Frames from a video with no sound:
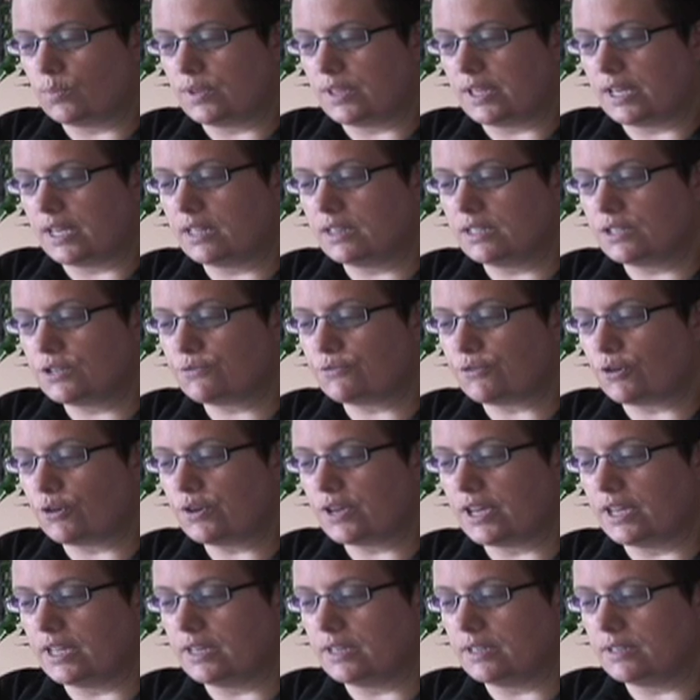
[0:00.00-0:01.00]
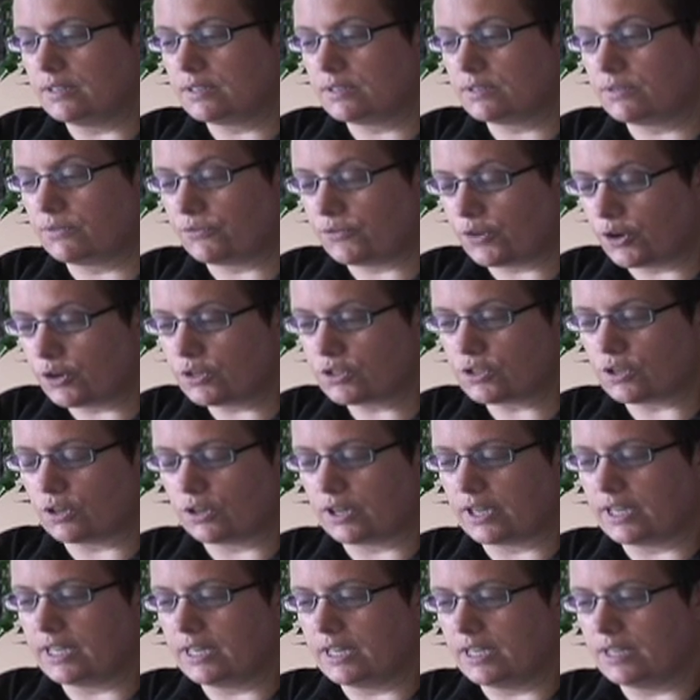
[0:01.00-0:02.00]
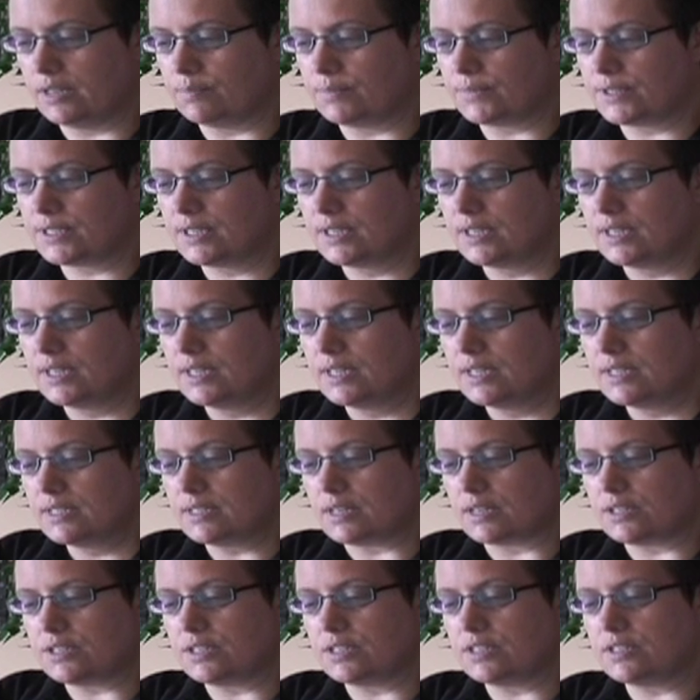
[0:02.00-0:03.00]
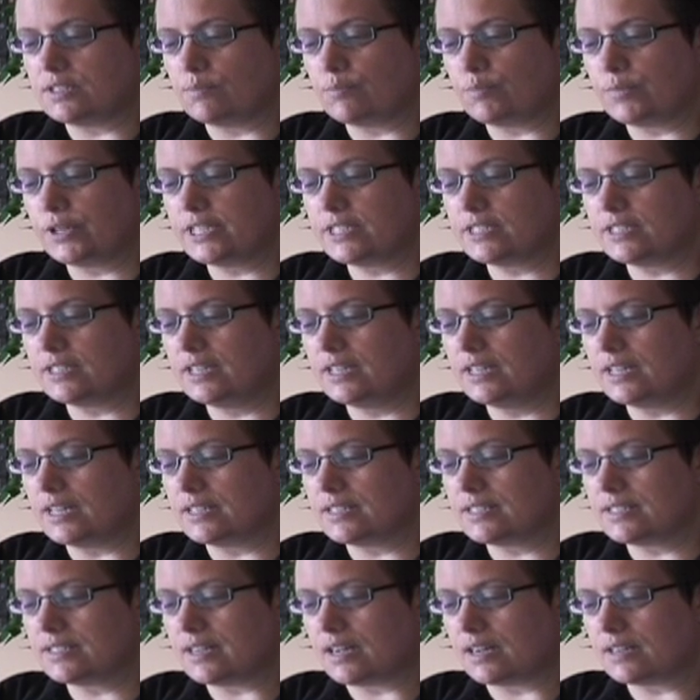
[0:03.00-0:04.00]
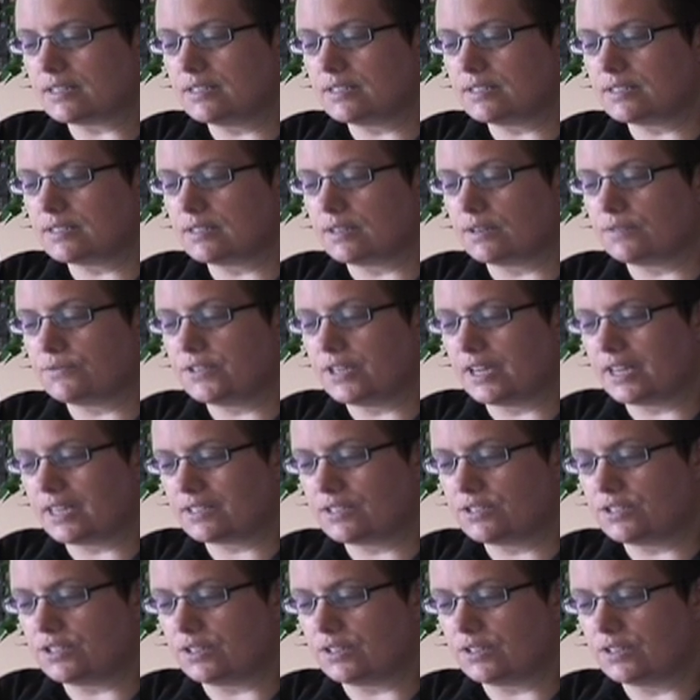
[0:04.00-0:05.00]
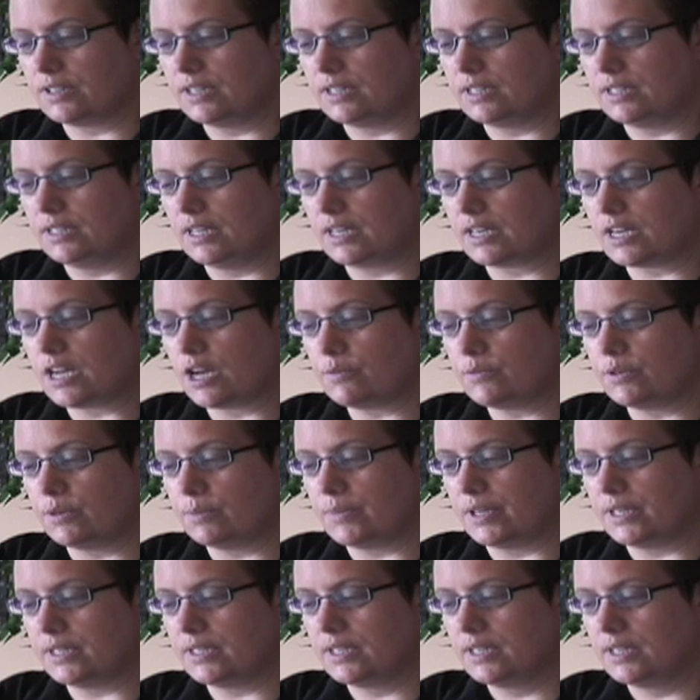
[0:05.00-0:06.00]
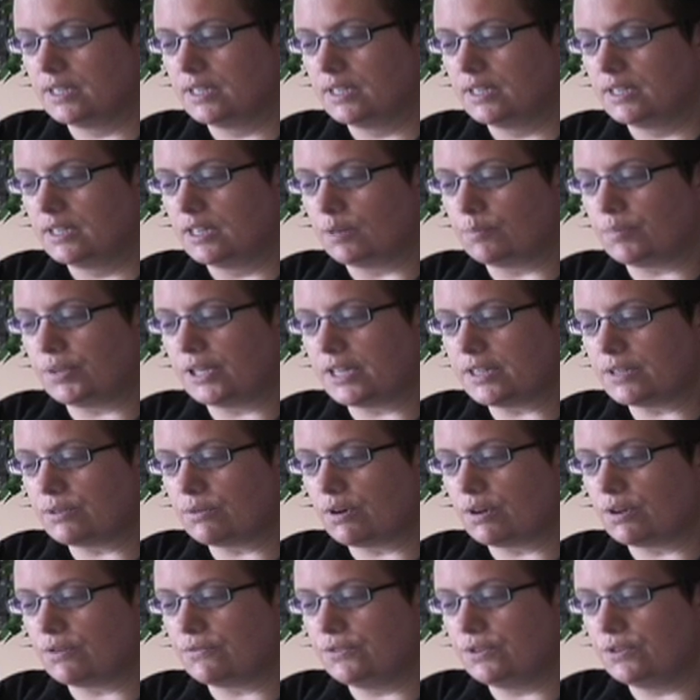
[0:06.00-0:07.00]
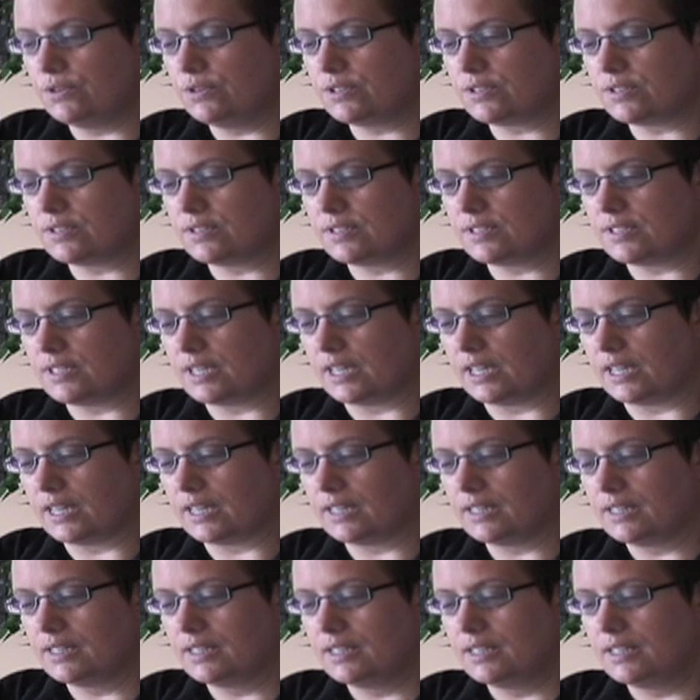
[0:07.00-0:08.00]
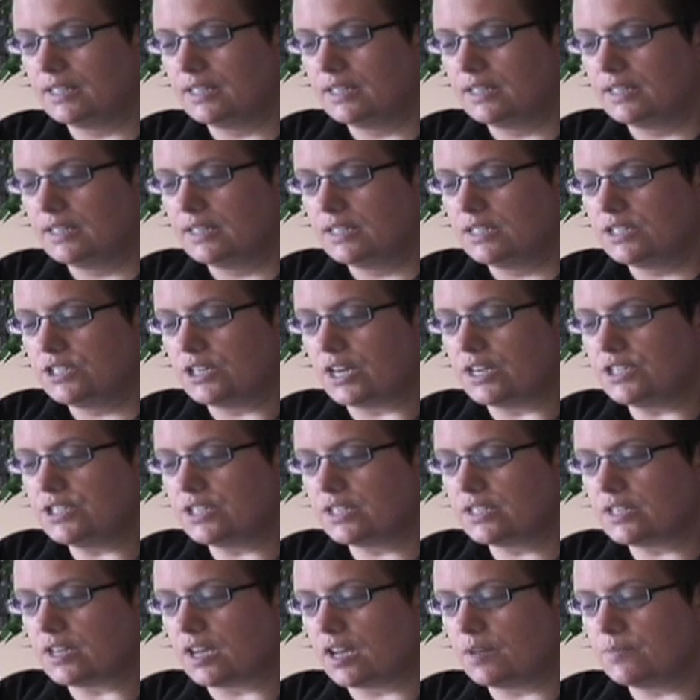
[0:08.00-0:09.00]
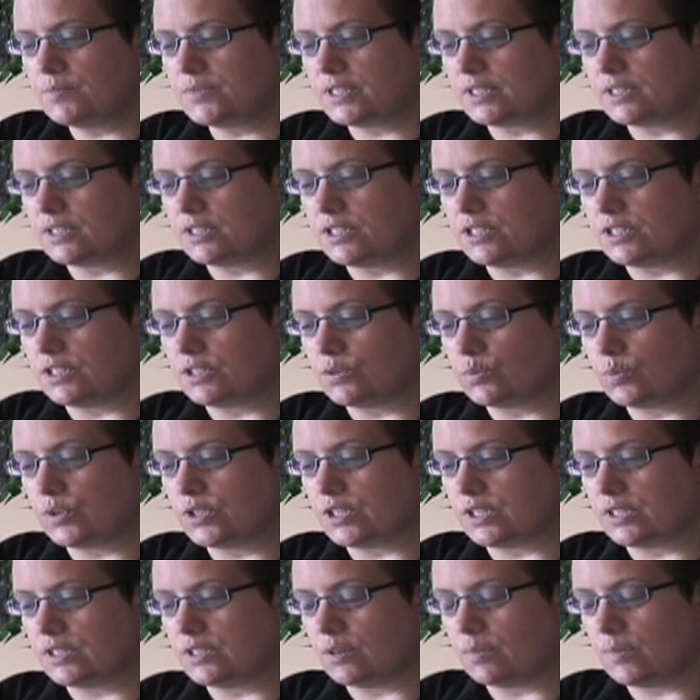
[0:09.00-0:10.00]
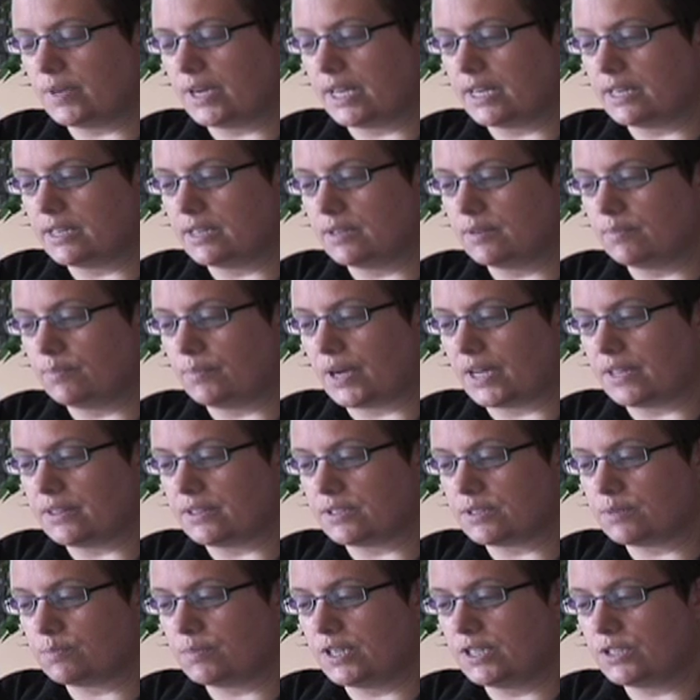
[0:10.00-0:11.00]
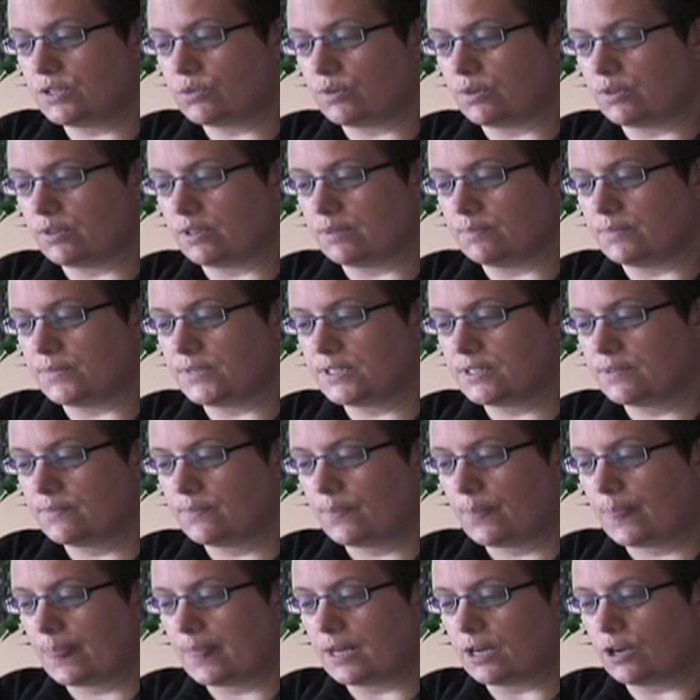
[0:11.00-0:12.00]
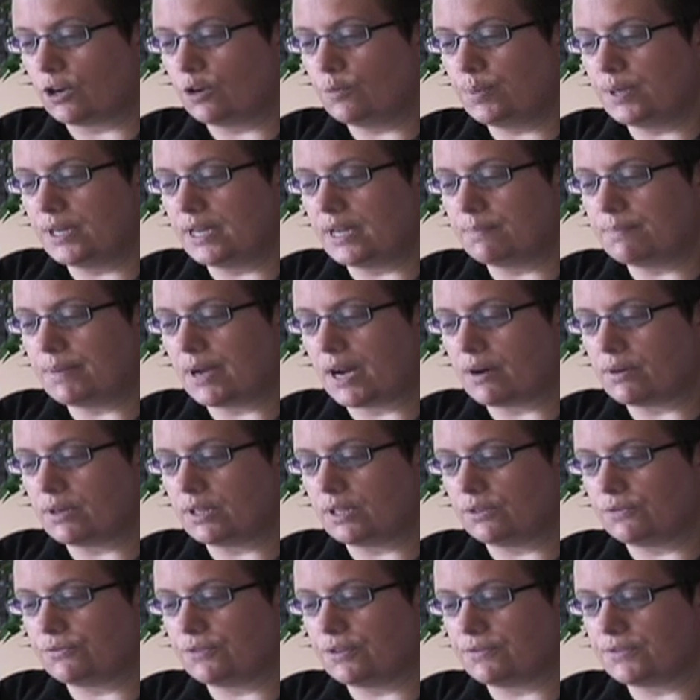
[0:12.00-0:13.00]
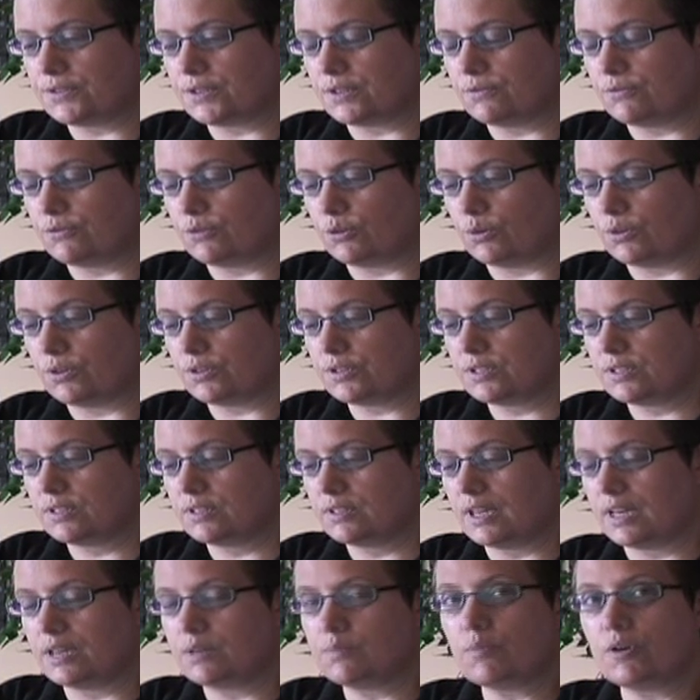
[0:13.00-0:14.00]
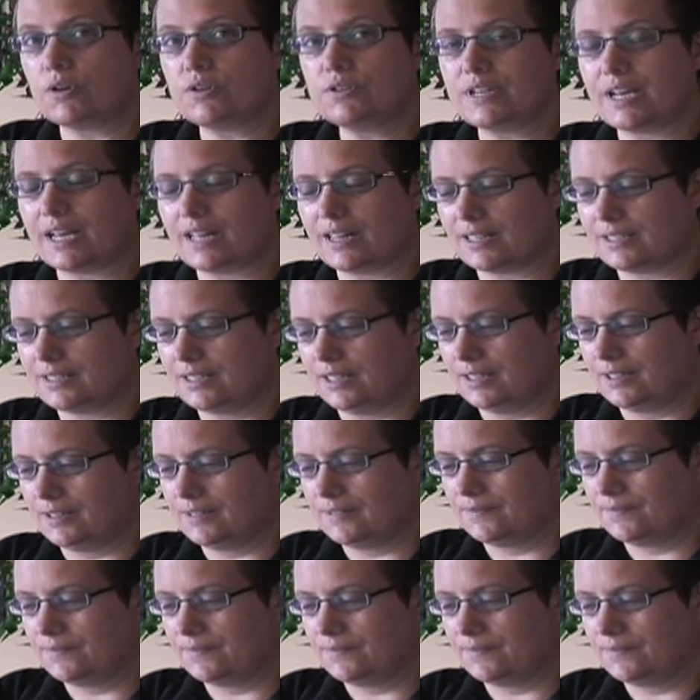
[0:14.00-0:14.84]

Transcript: with English folk song idioms such as simplicity and starkness of texture in the accompaniment, a plethora of unison singing, changing time signatures which are dominated by the speech rhythms, open and parallel fifths and fourths, and modality.